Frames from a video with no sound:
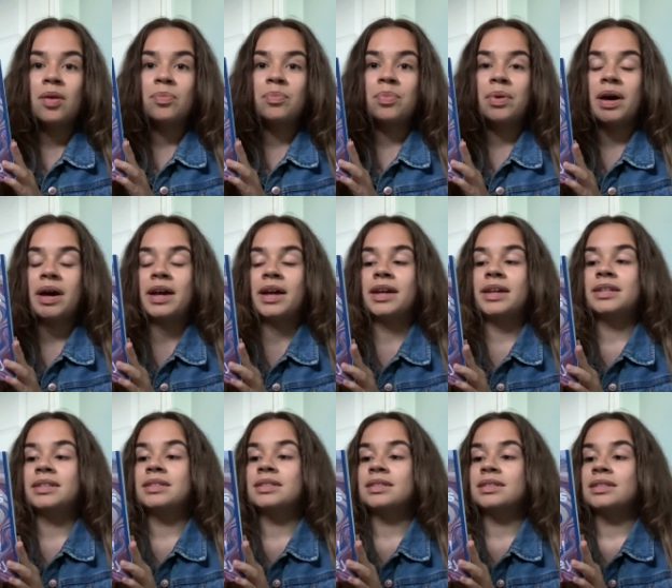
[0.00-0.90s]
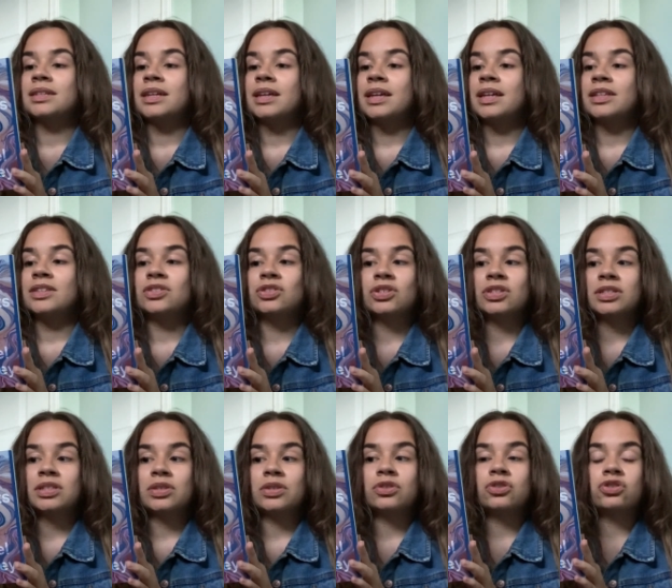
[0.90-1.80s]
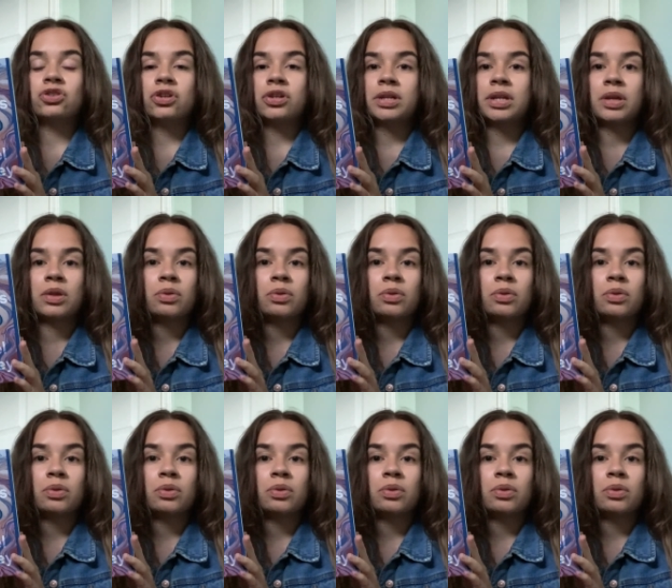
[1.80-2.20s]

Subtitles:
but it's just their journey